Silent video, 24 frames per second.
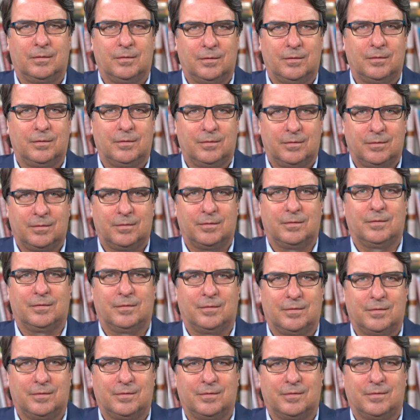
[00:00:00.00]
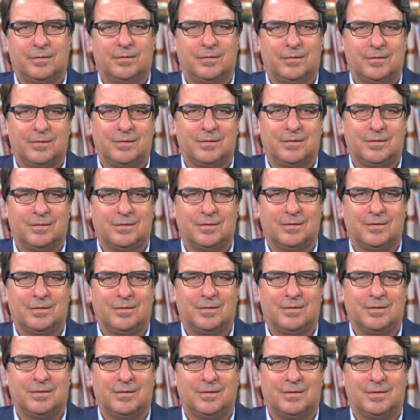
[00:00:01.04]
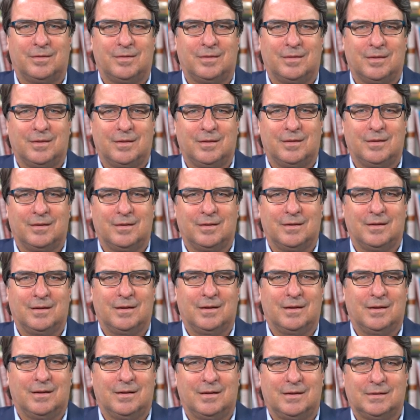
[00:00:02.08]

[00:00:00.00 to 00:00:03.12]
[no speech]